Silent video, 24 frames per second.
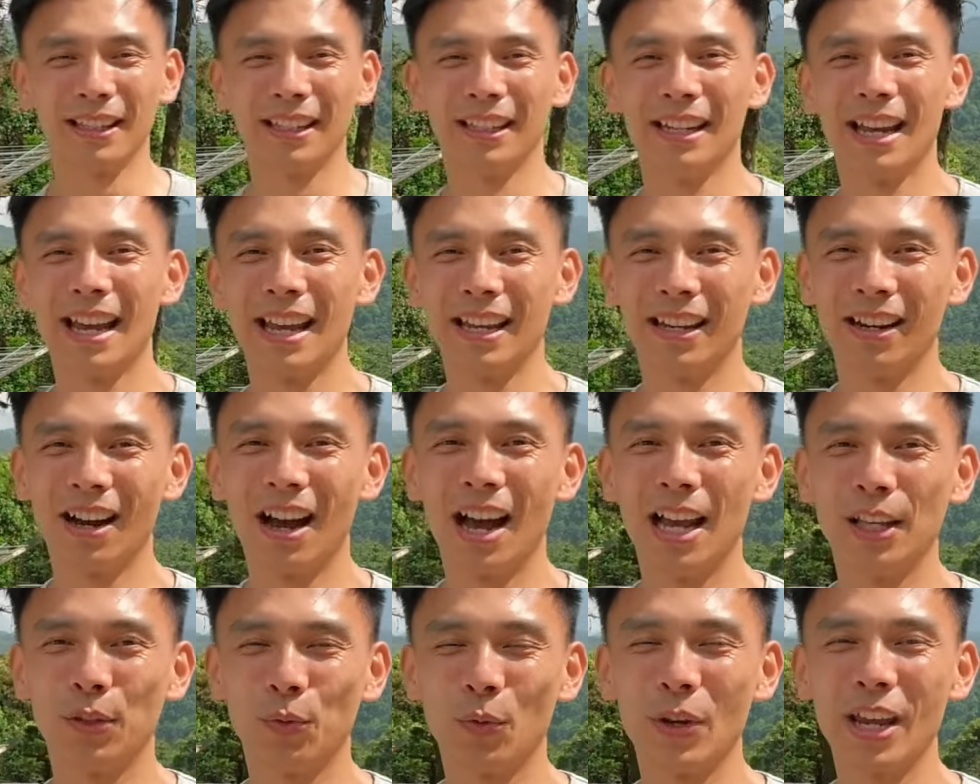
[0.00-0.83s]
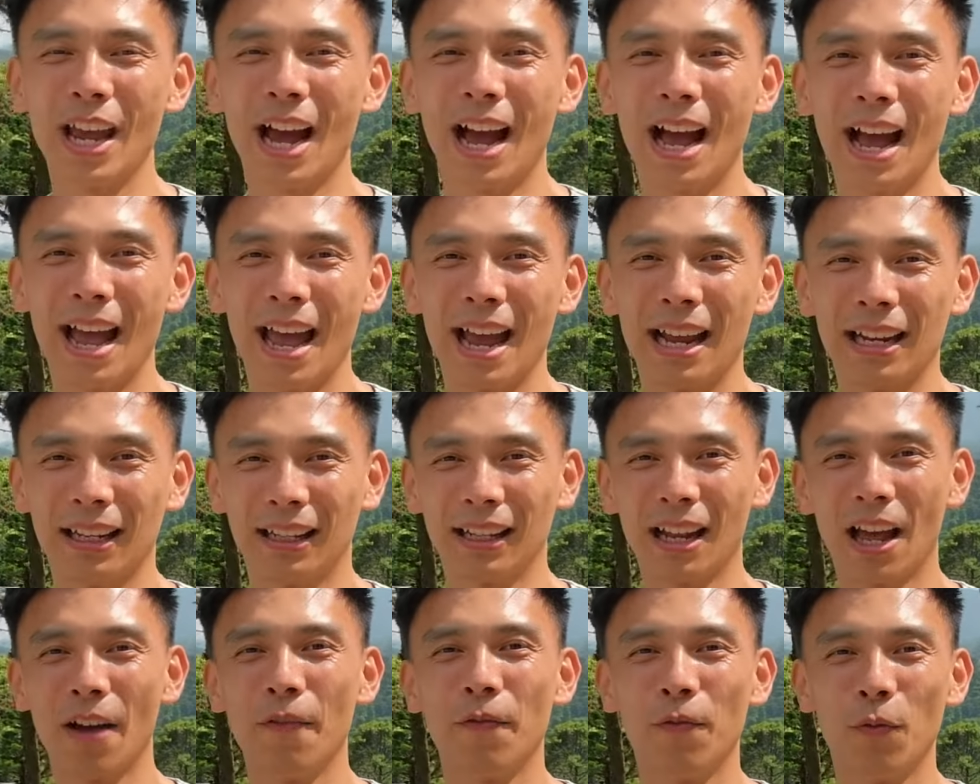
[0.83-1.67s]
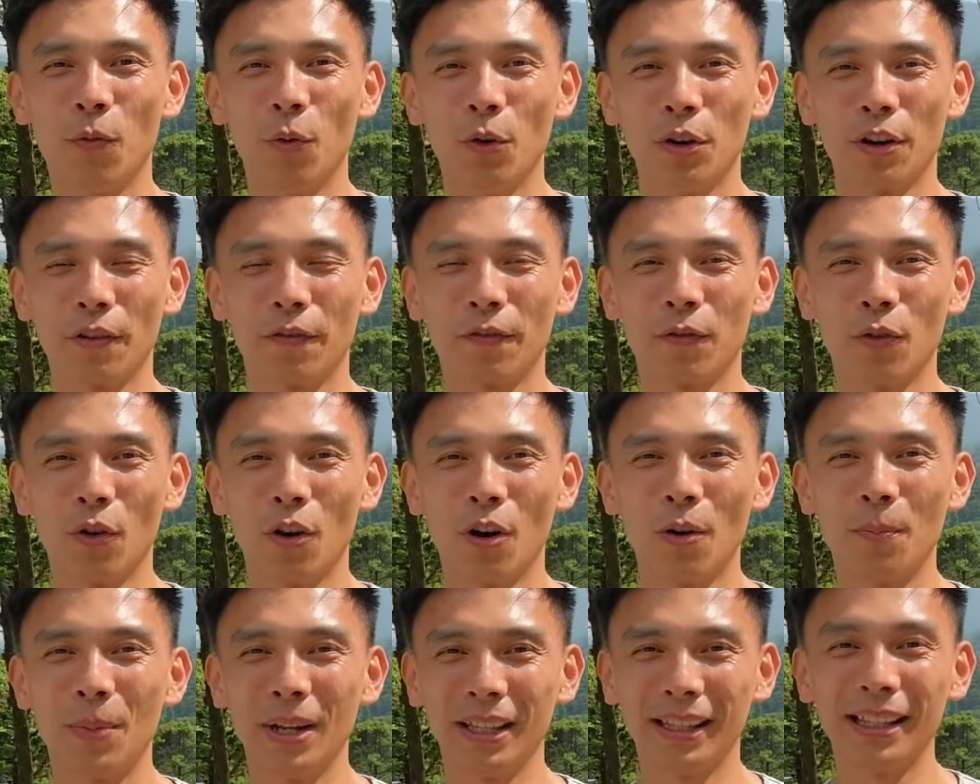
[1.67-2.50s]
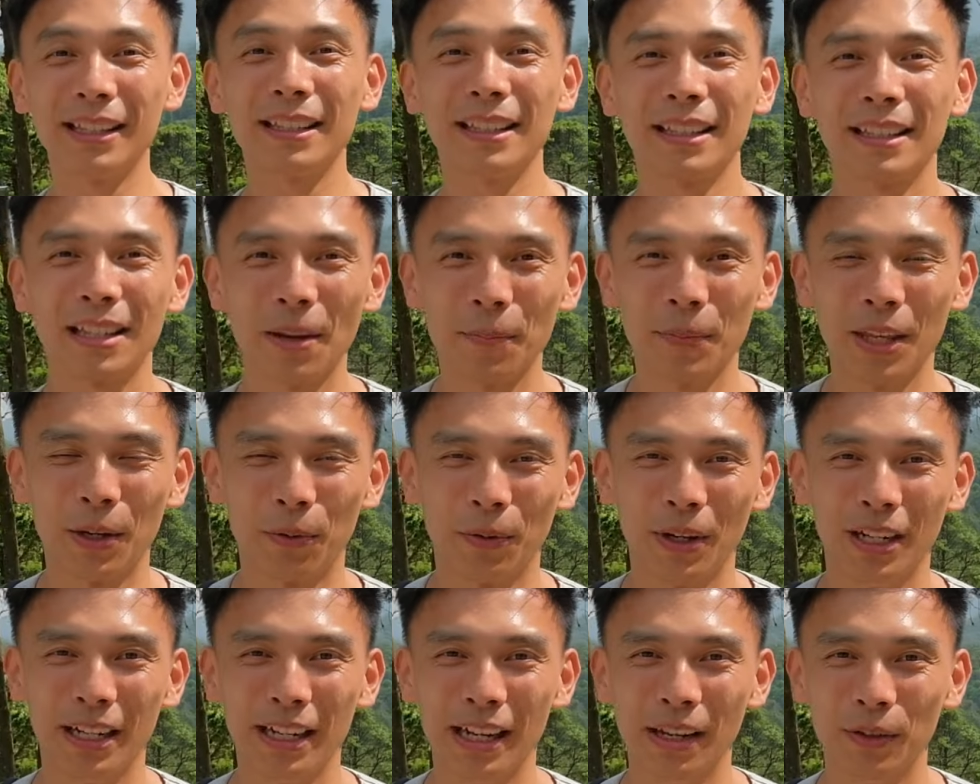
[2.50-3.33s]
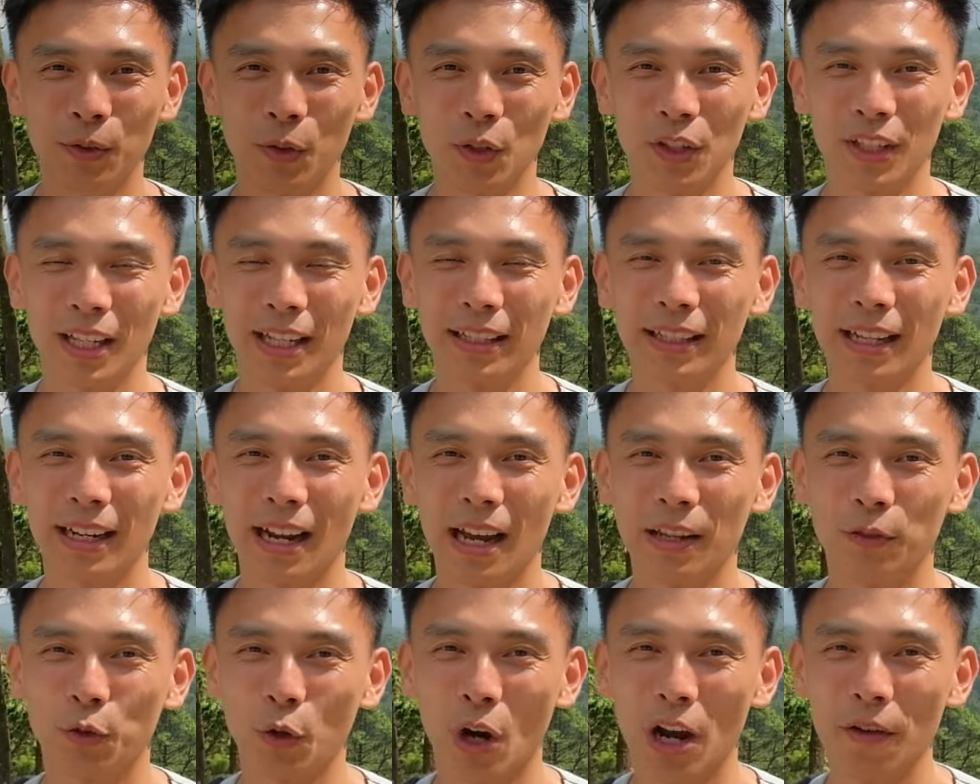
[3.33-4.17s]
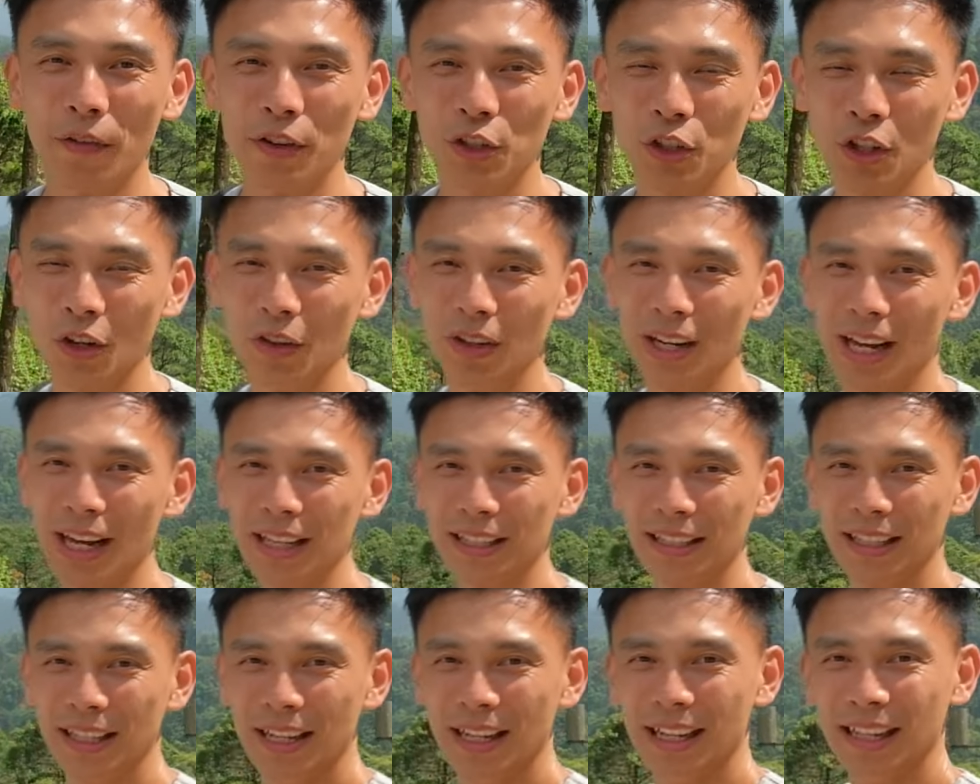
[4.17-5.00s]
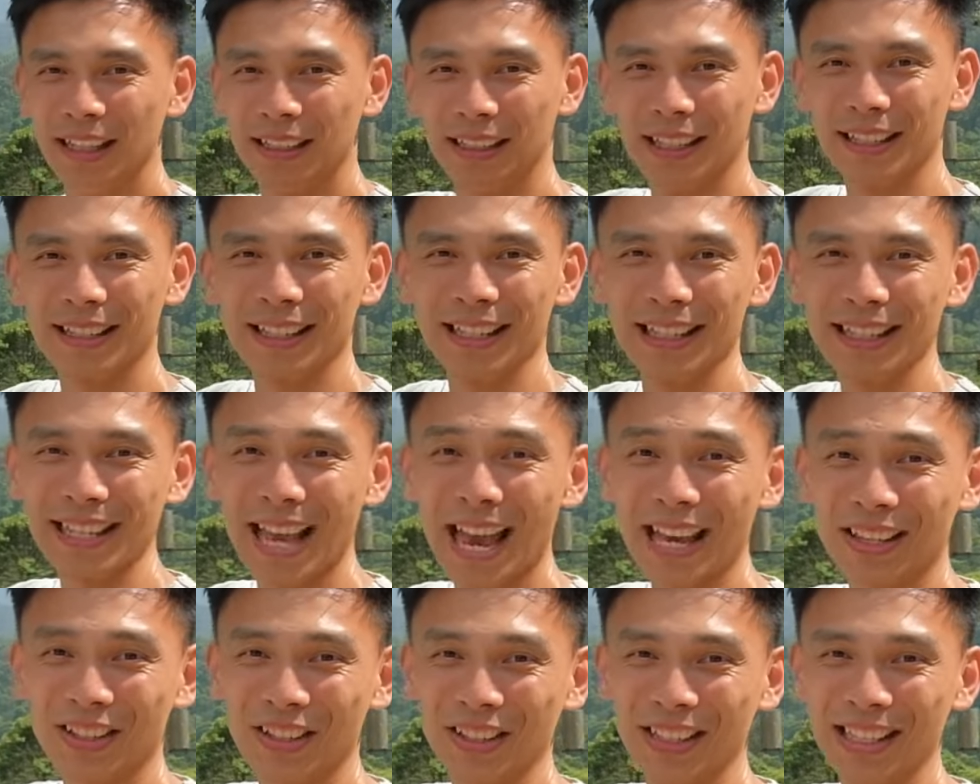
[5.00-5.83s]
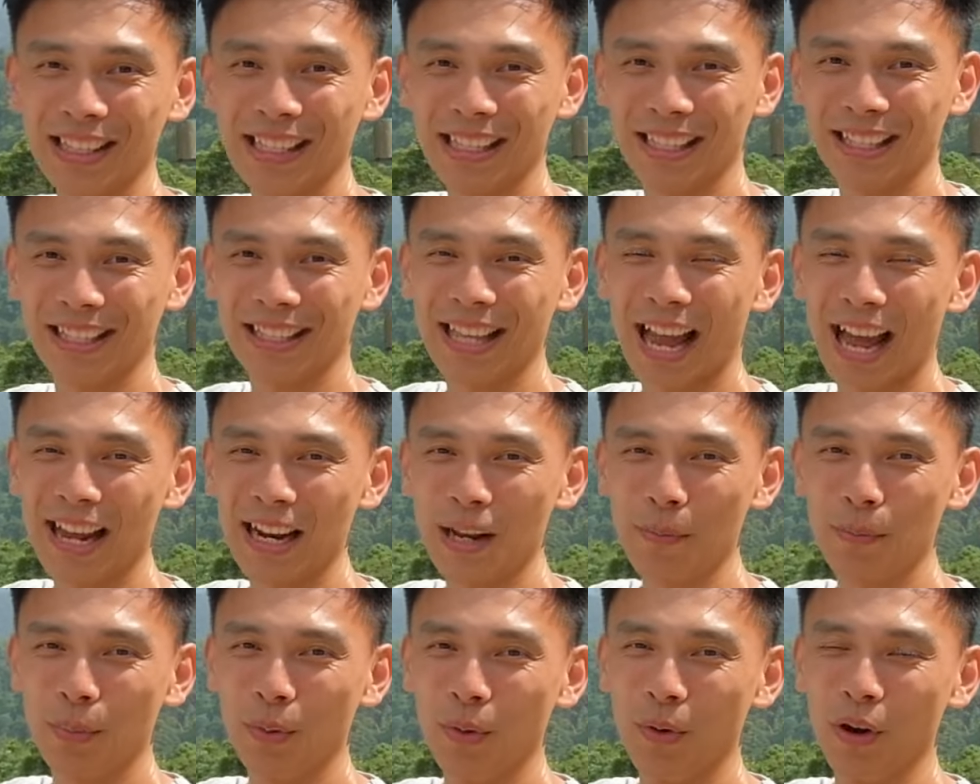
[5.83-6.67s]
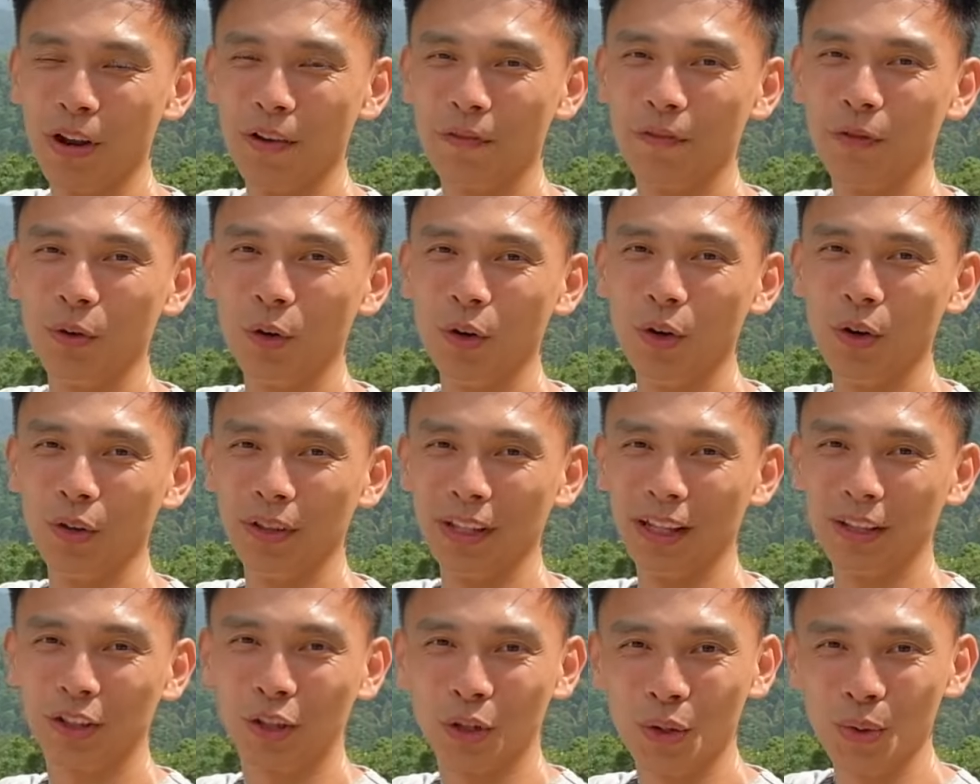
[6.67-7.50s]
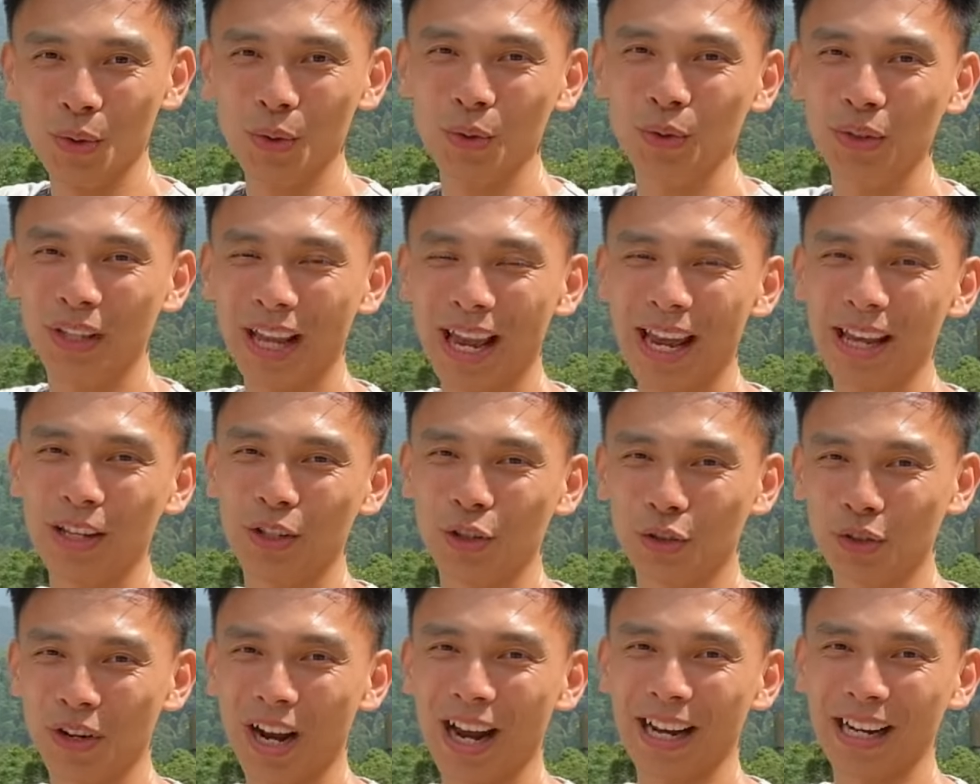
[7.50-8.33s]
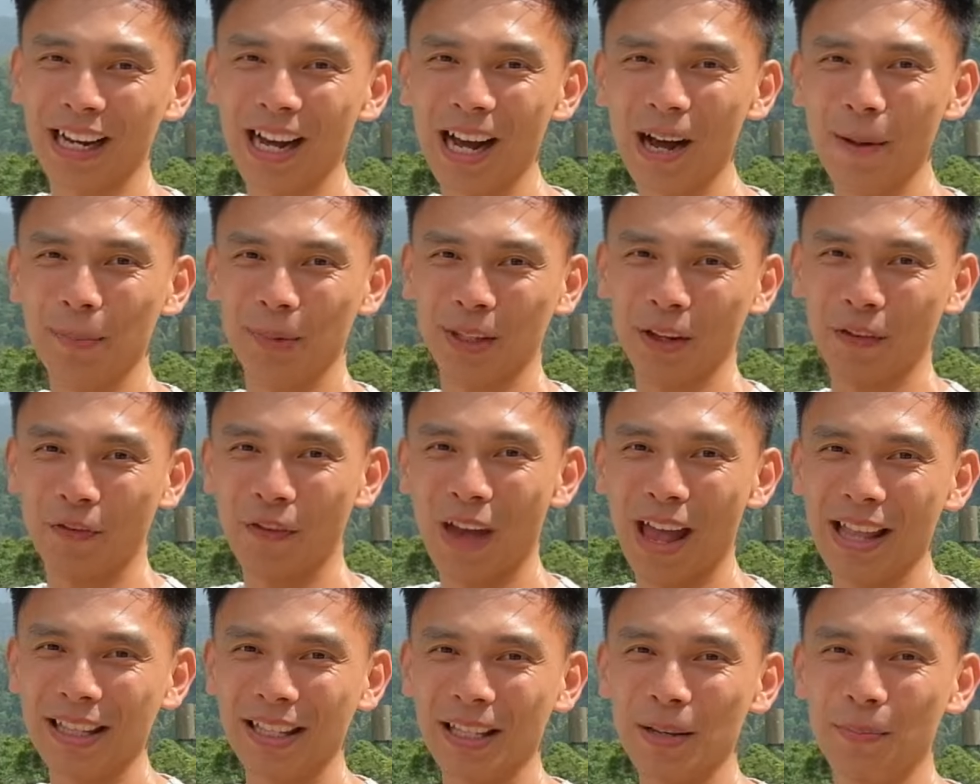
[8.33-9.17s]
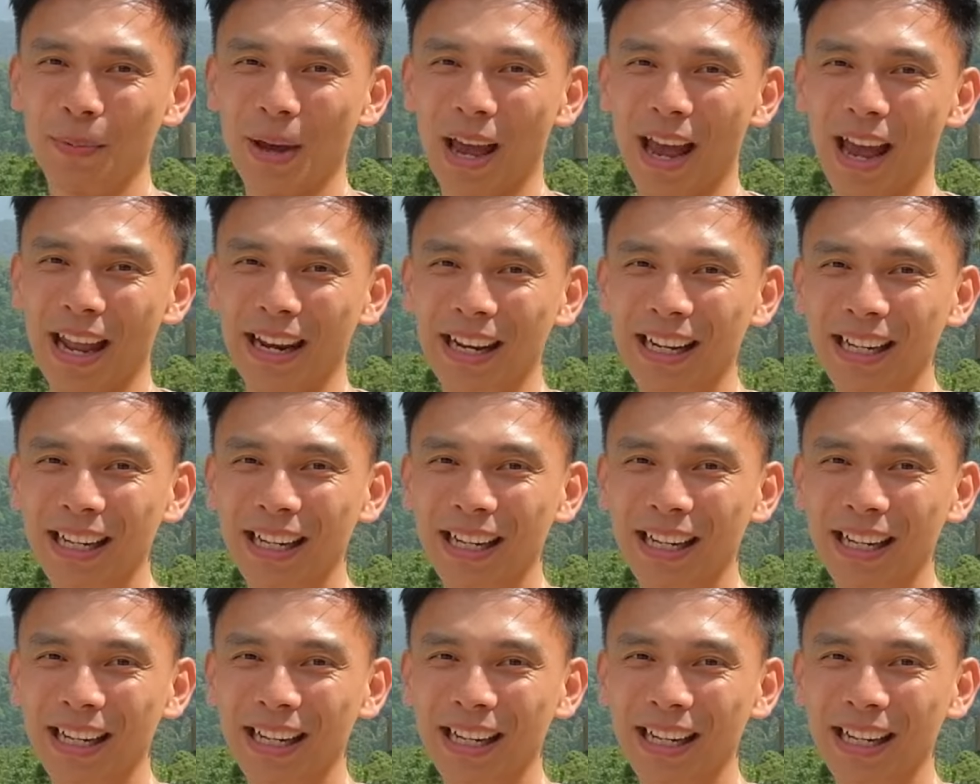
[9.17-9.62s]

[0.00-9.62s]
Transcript: today, guys, we are at Love Waterfall, but this is something really interesting that our driver showed us. This is actually the starting point for the 2-day trek up to Fancy Pan.